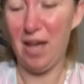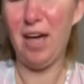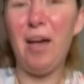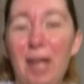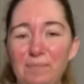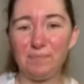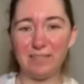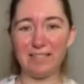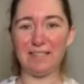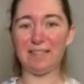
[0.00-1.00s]
Okay,
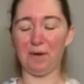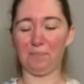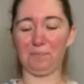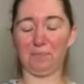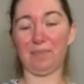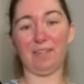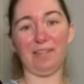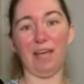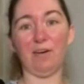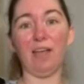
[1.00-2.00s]
so
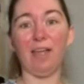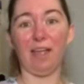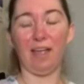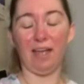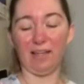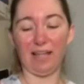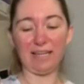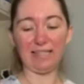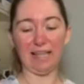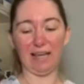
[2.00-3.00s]
now, like I
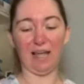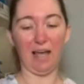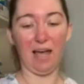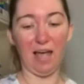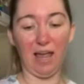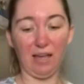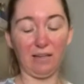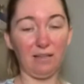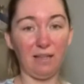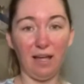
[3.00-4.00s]
said, I
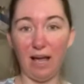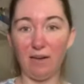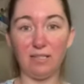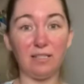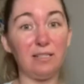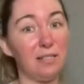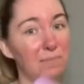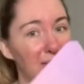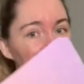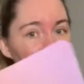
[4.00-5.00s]
cut out some
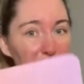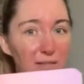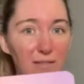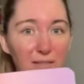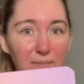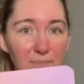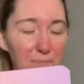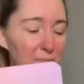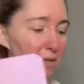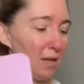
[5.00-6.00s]
stencils
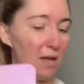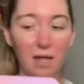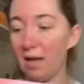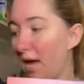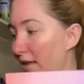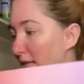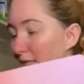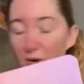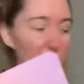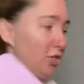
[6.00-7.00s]
and these
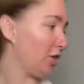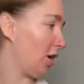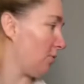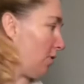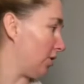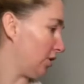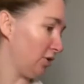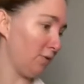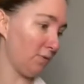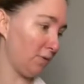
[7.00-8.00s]
are to go
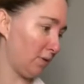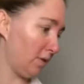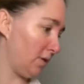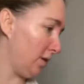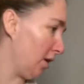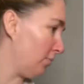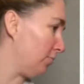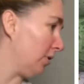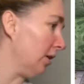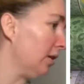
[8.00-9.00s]
onto the
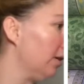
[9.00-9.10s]
notebook